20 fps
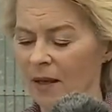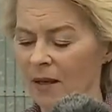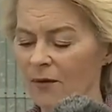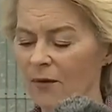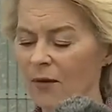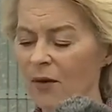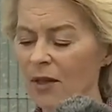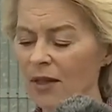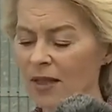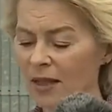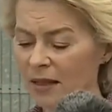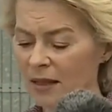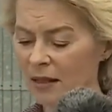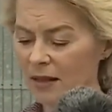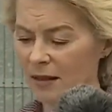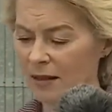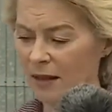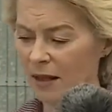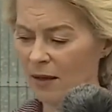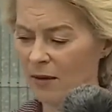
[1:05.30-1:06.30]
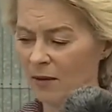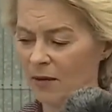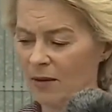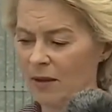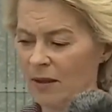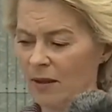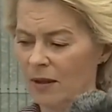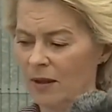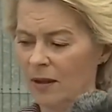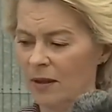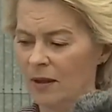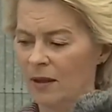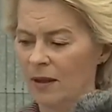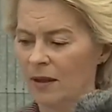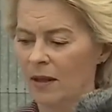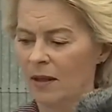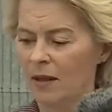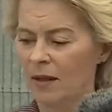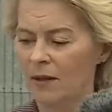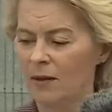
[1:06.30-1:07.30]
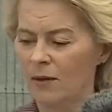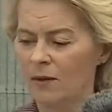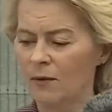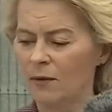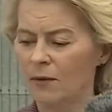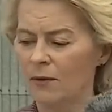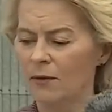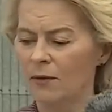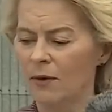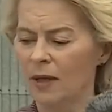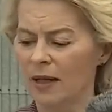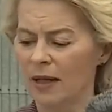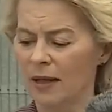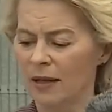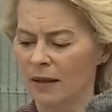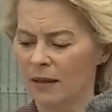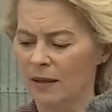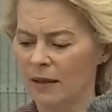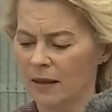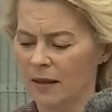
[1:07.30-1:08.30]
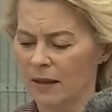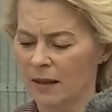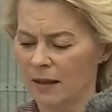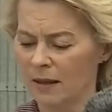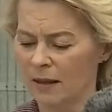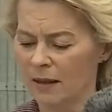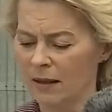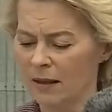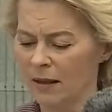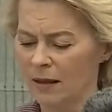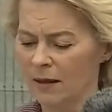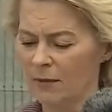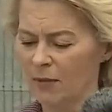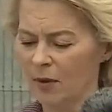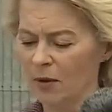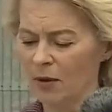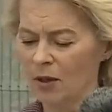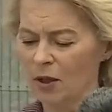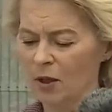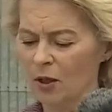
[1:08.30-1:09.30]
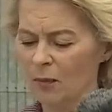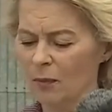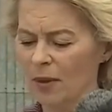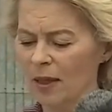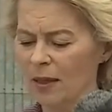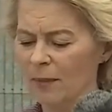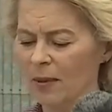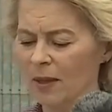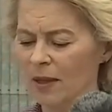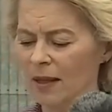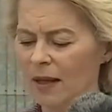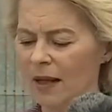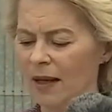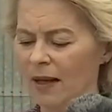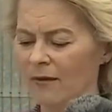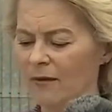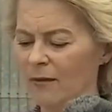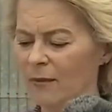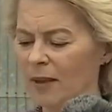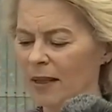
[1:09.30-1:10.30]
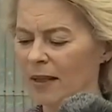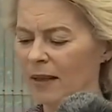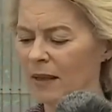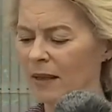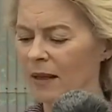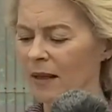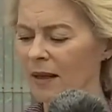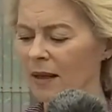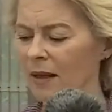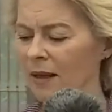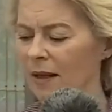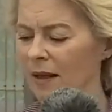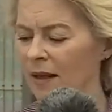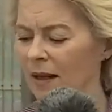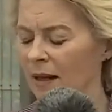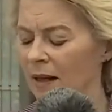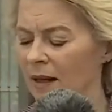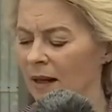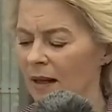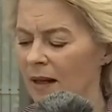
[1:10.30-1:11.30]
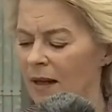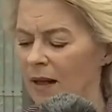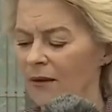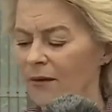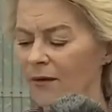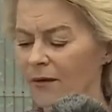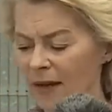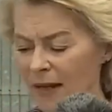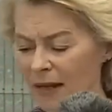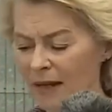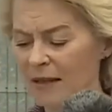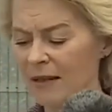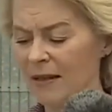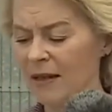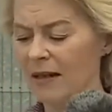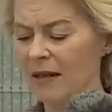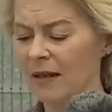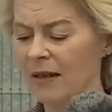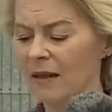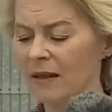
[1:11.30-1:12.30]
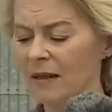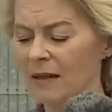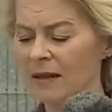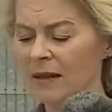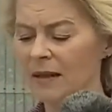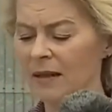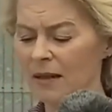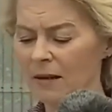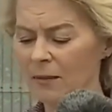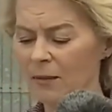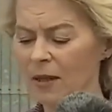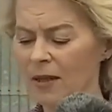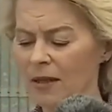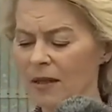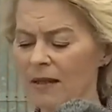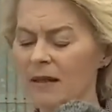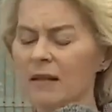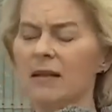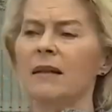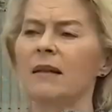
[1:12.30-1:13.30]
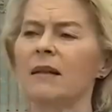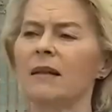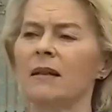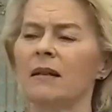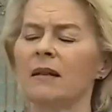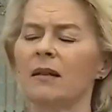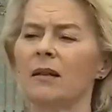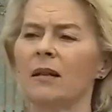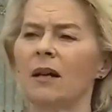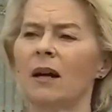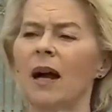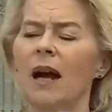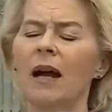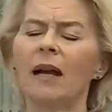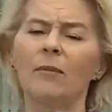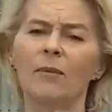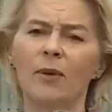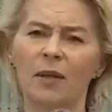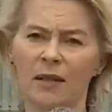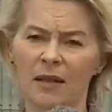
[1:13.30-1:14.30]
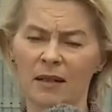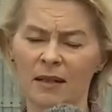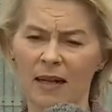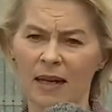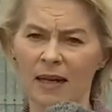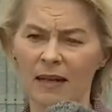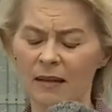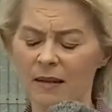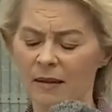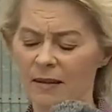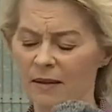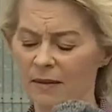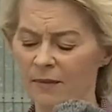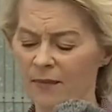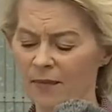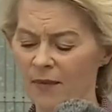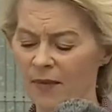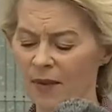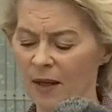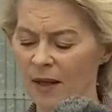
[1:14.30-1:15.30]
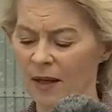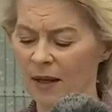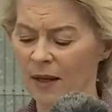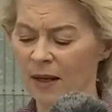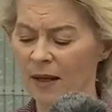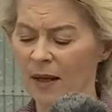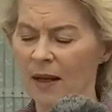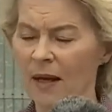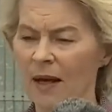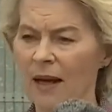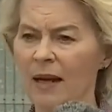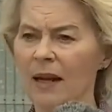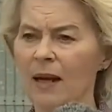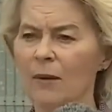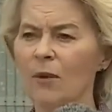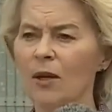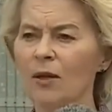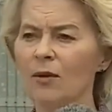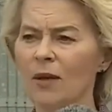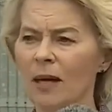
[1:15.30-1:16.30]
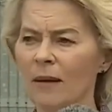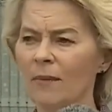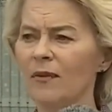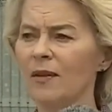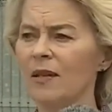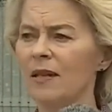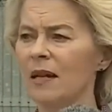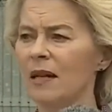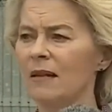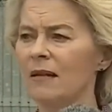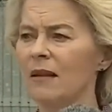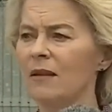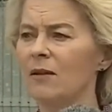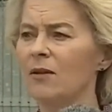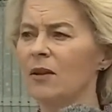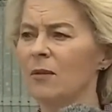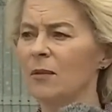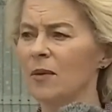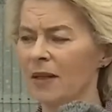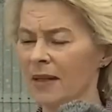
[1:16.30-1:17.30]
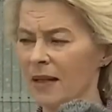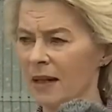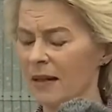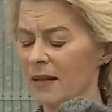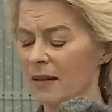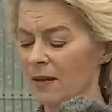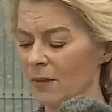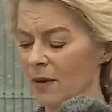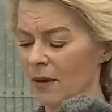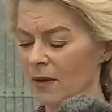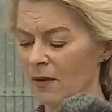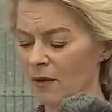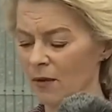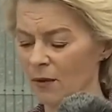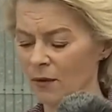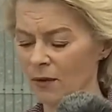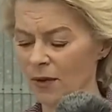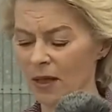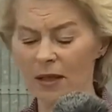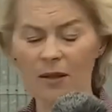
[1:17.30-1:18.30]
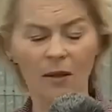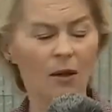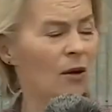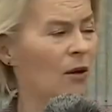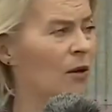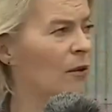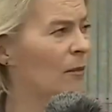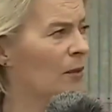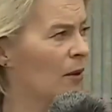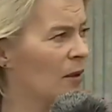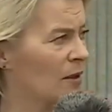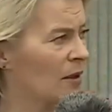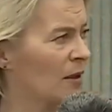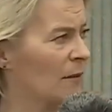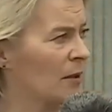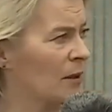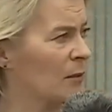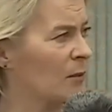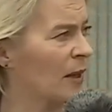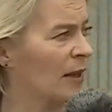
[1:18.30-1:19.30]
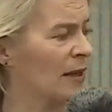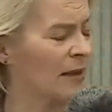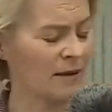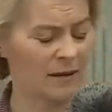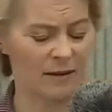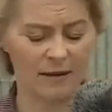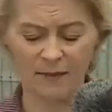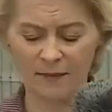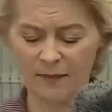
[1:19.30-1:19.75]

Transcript: For years now, you and the Polish people have been facing deliberate and cynical hybrid attacks, and I want to emphasize that Europe stands with you in all possible ways.